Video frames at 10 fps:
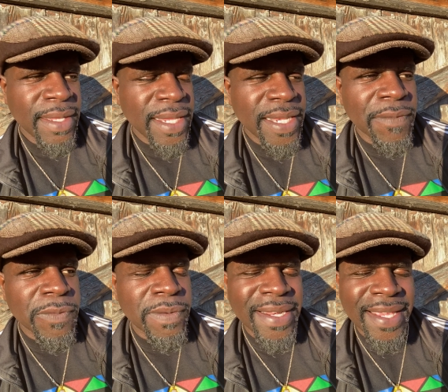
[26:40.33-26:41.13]
He never
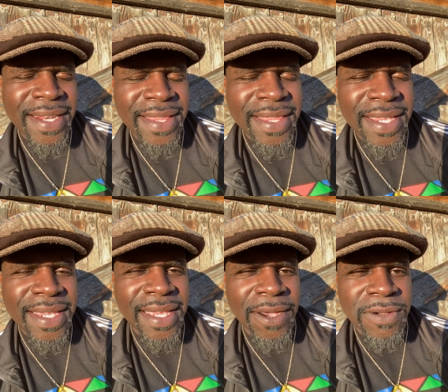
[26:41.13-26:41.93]
wanted
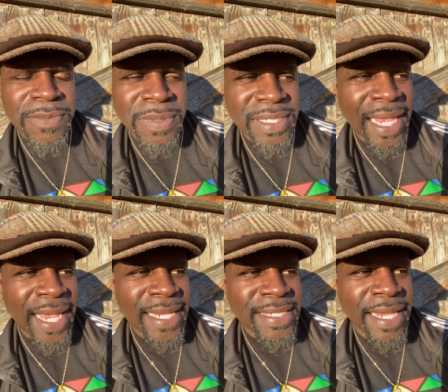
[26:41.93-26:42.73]
anything else
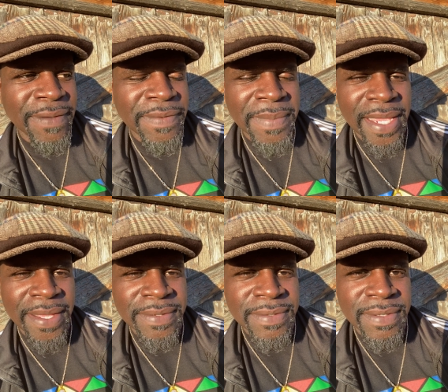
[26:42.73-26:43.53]
besides that for
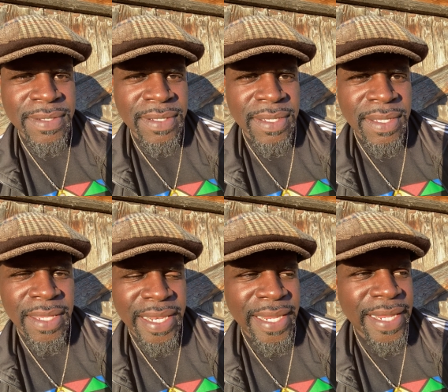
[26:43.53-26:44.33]
man.
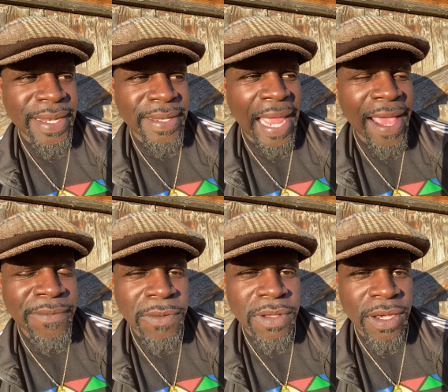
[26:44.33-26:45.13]
And he didn't have
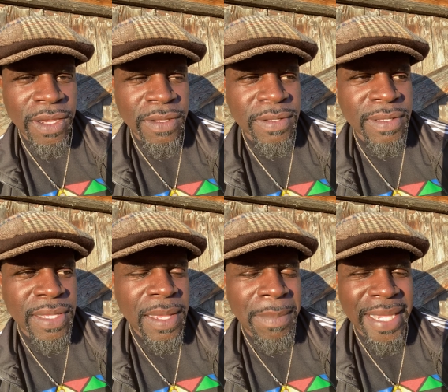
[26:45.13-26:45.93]
no color,
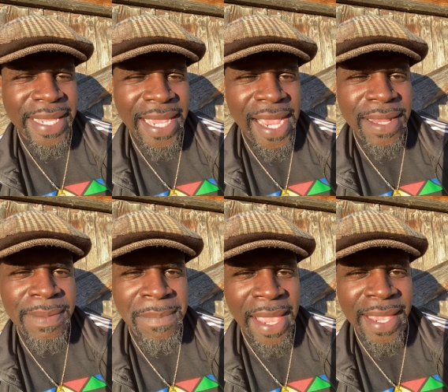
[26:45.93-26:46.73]
but he had
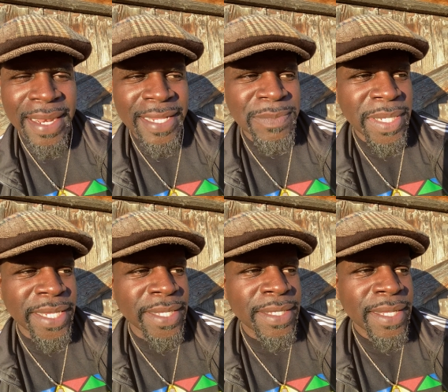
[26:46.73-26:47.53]
man as
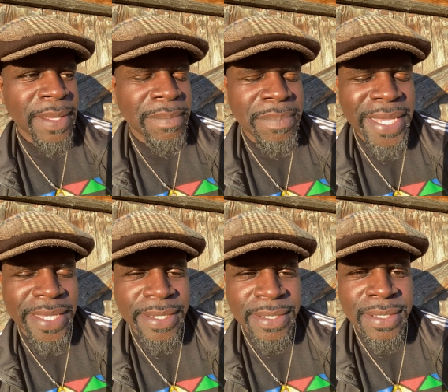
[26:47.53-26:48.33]
being
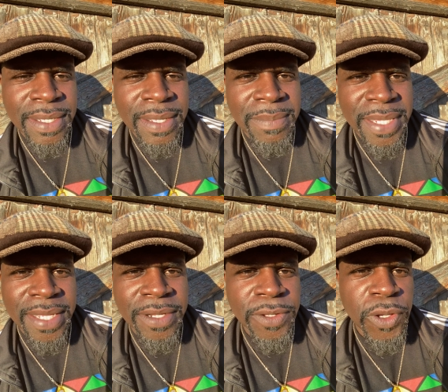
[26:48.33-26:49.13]
being,
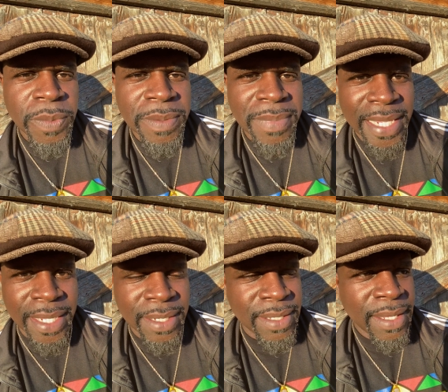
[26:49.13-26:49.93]
being a human
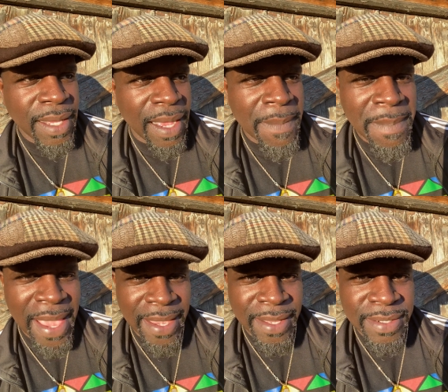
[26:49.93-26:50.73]
being, a
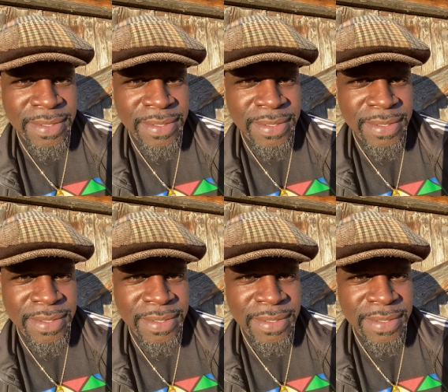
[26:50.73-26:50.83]
man.